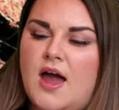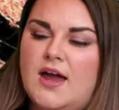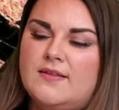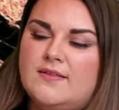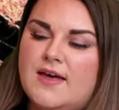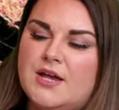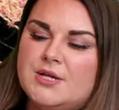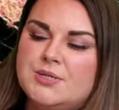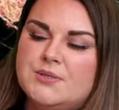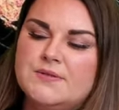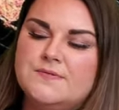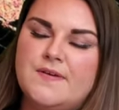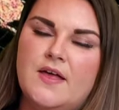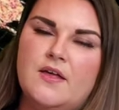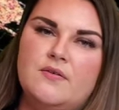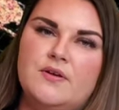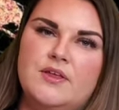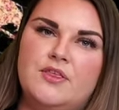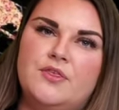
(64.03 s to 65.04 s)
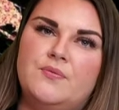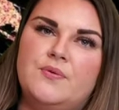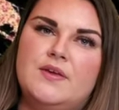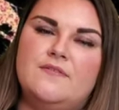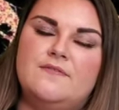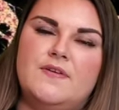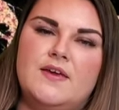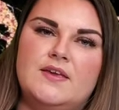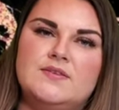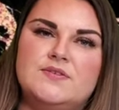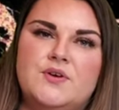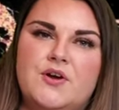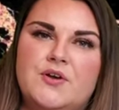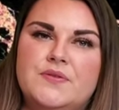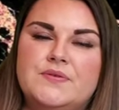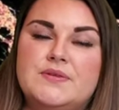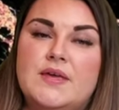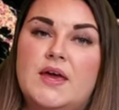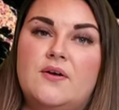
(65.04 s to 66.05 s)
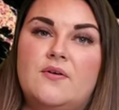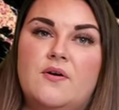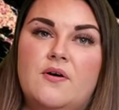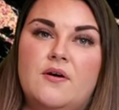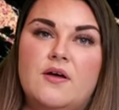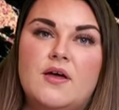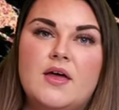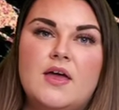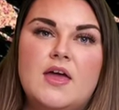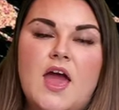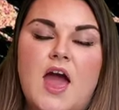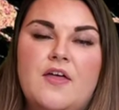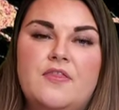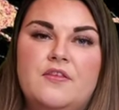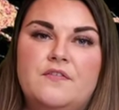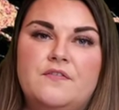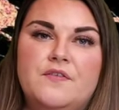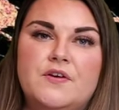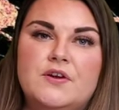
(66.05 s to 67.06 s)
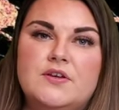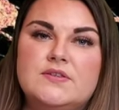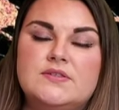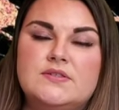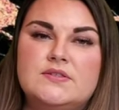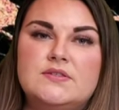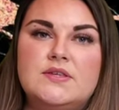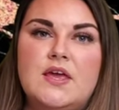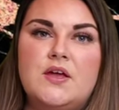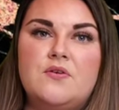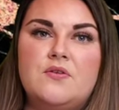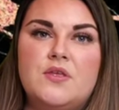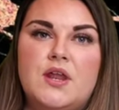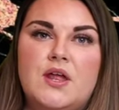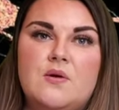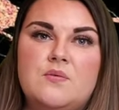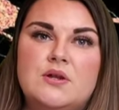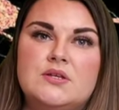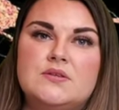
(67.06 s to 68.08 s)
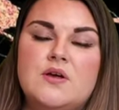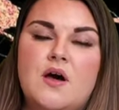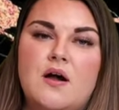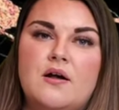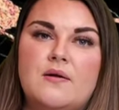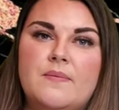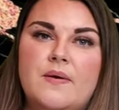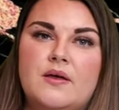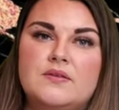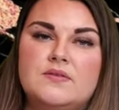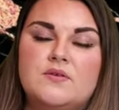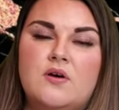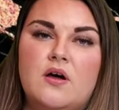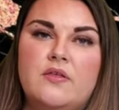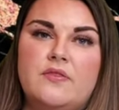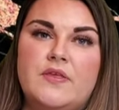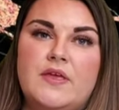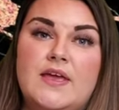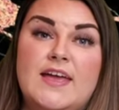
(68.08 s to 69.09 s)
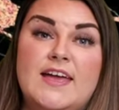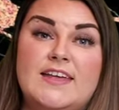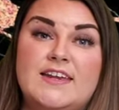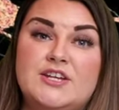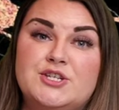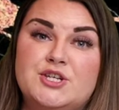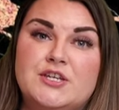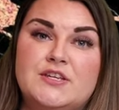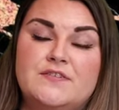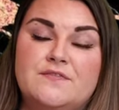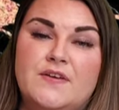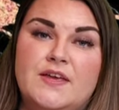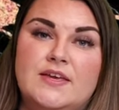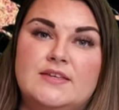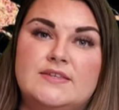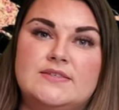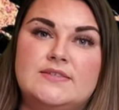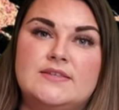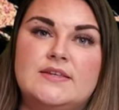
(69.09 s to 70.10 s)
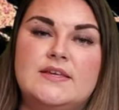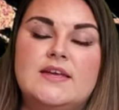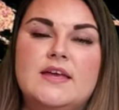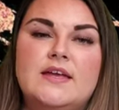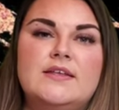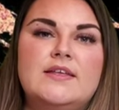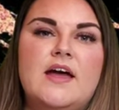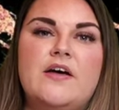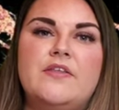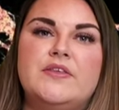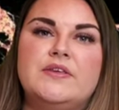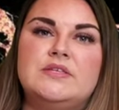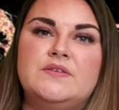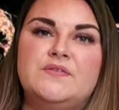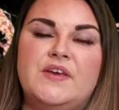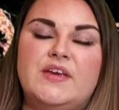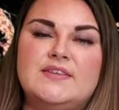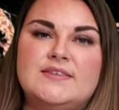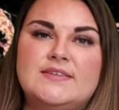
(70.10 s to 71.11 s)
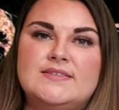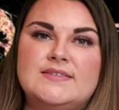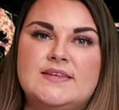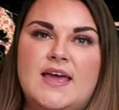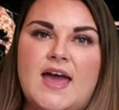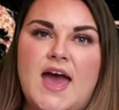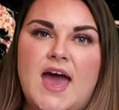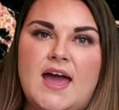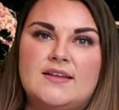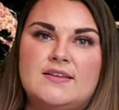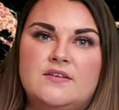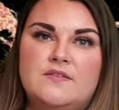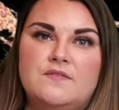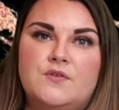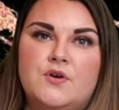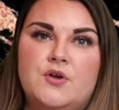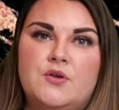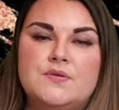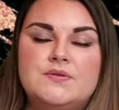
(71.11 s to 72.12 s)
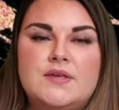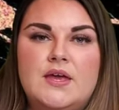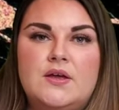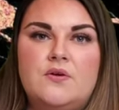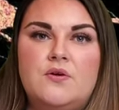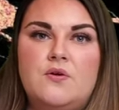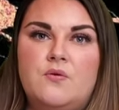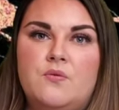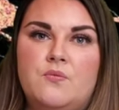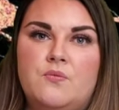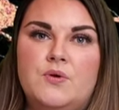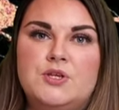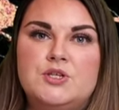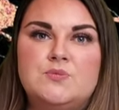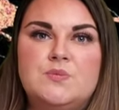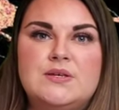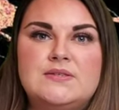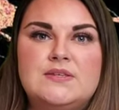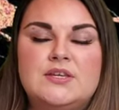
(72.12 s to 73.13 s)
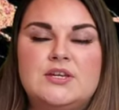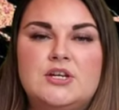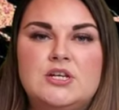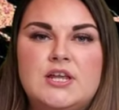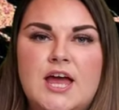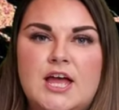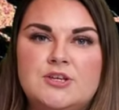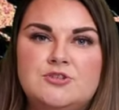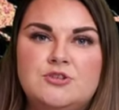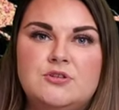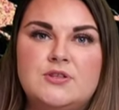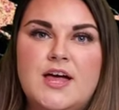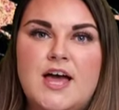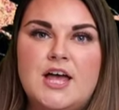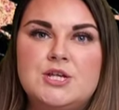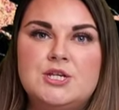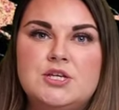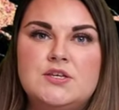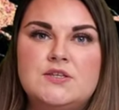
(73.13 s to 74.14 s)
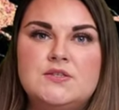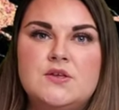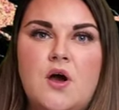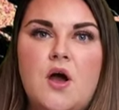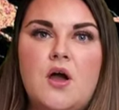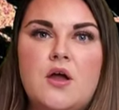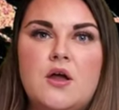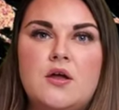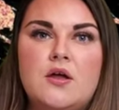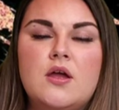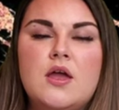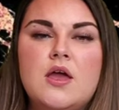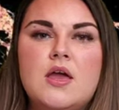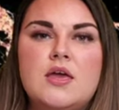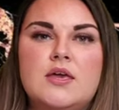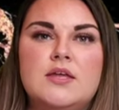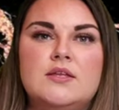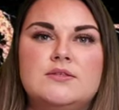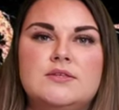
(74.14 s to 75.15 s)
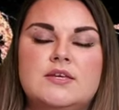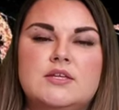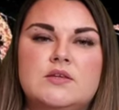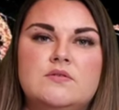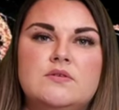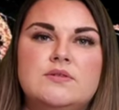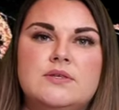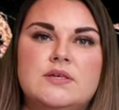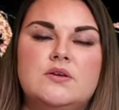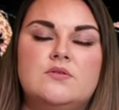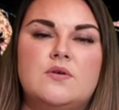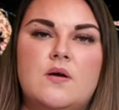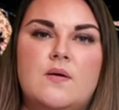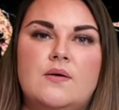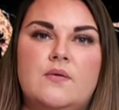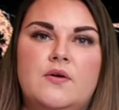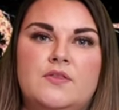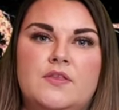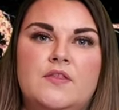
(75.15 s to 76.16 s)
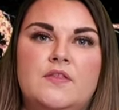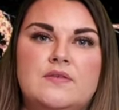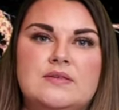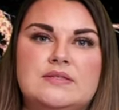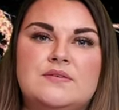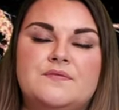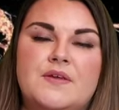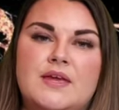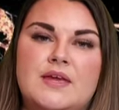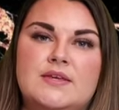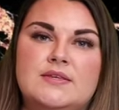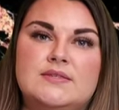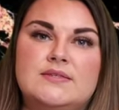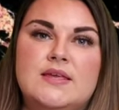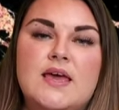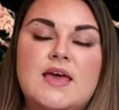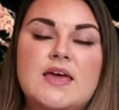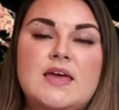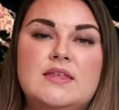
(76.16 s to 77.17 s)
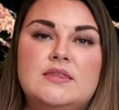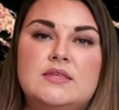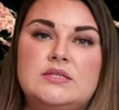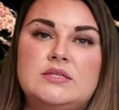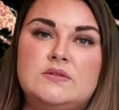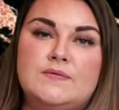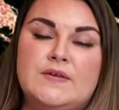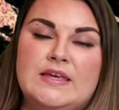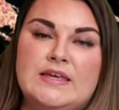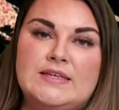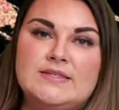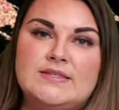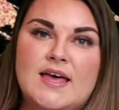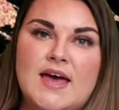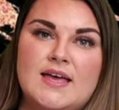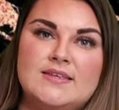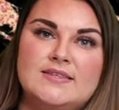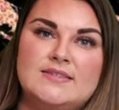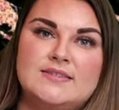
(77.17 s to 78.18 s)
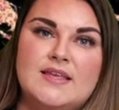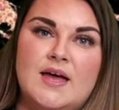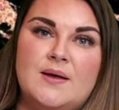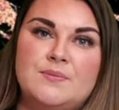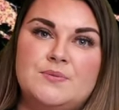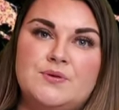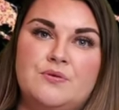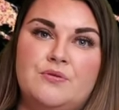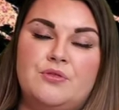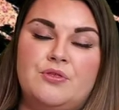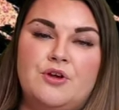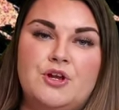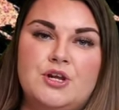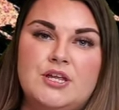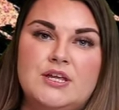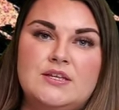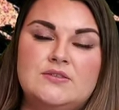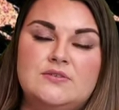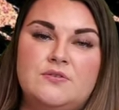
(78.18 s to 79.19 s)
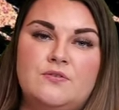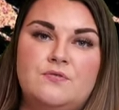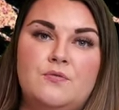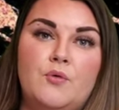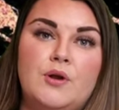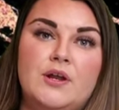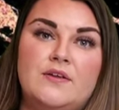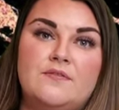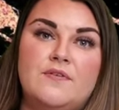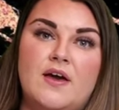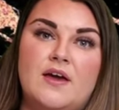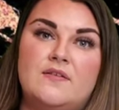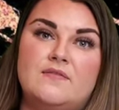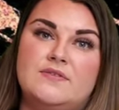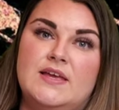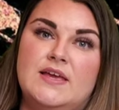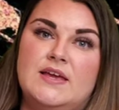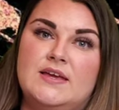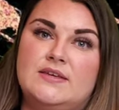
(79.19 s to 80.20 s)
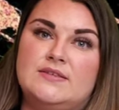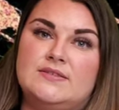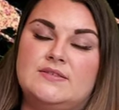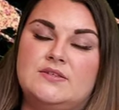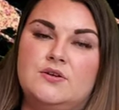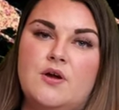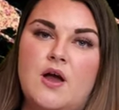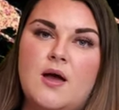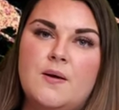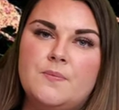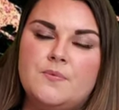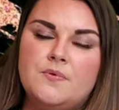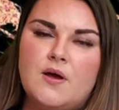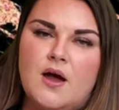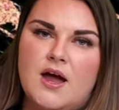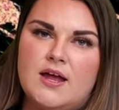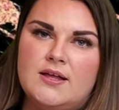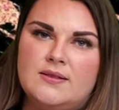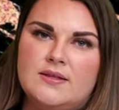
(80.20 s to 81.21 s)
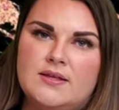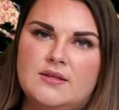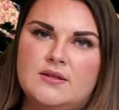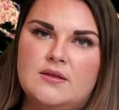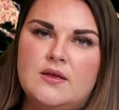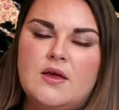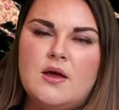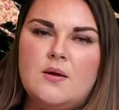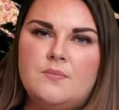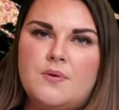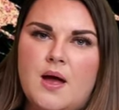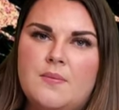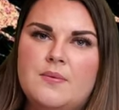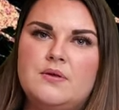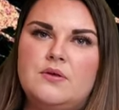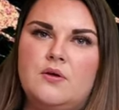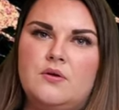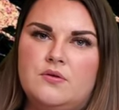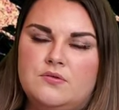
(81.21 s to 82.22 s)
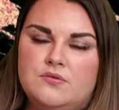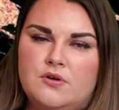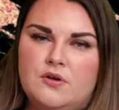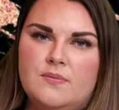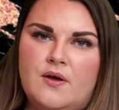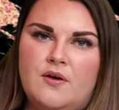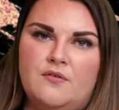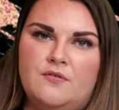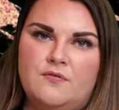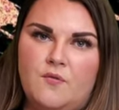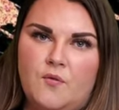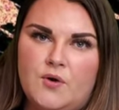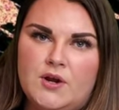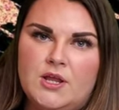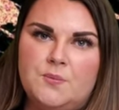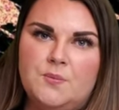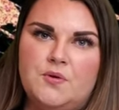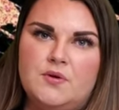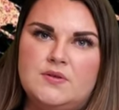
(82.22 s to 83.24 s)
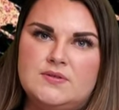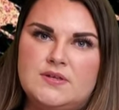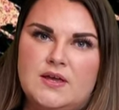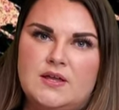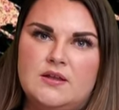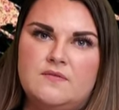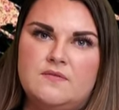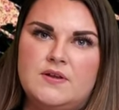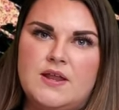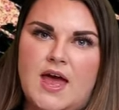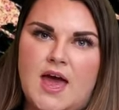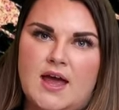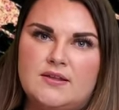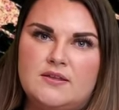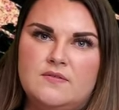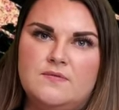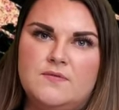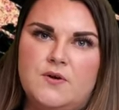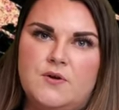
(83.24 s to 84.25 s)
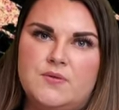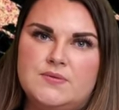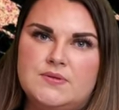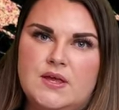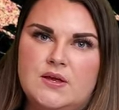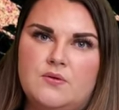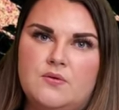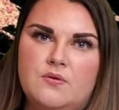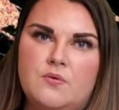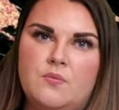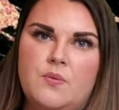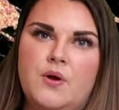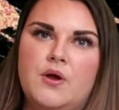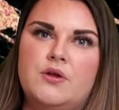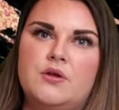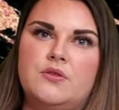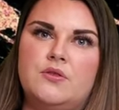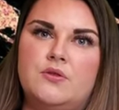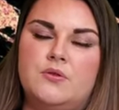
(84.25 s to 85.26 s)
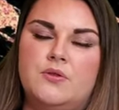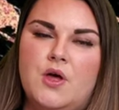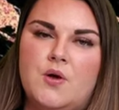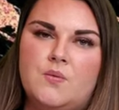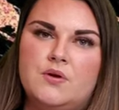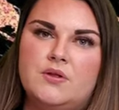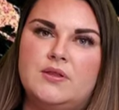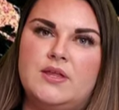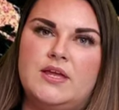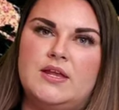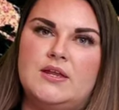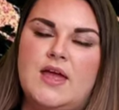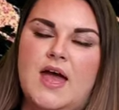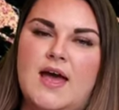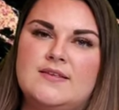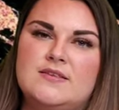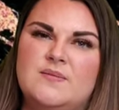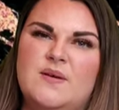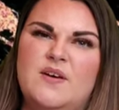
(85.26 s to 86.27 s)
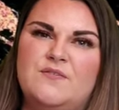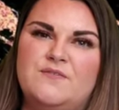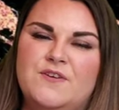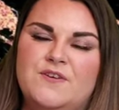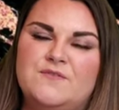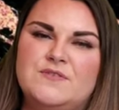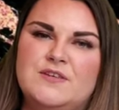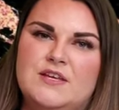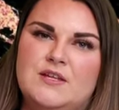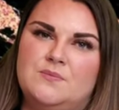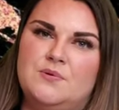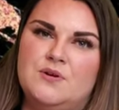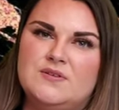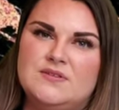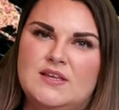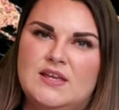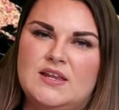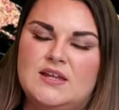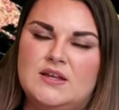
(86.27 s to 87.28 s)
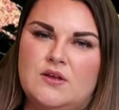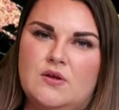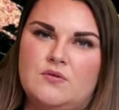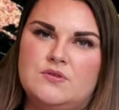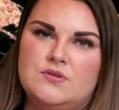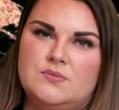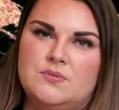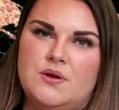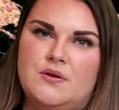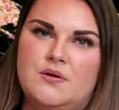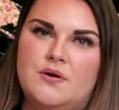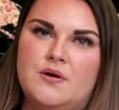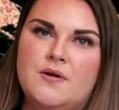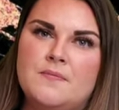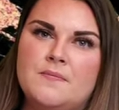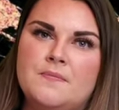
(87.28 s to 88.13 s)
eyelashes follow a three-phase growth cycle, and the first cycle that I want to talk about is called the anagen phase. Now, this phase is the active growth cycle, which means that your natural lashes are continuously growing within this phase, this phase lasts up to 30 to 45 days. Your upper eyelid probably goes through about 40% of an active growth cycle where the lower lid has about 15% it goes through.